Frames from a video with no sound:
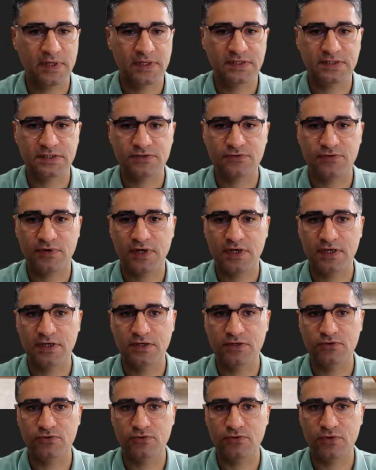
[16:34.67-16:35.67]
it's
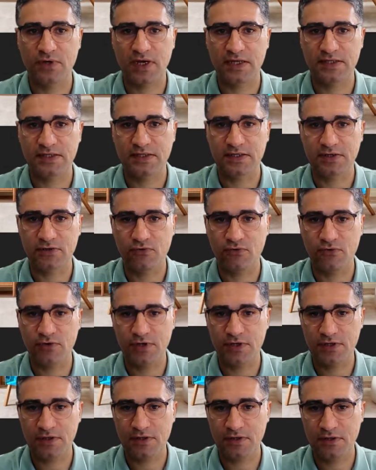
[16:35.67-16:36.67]
trying to add the
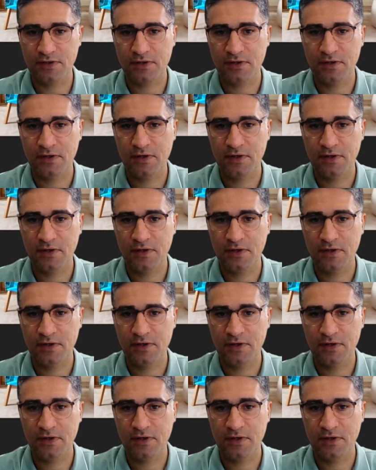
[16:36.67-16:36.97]
coin,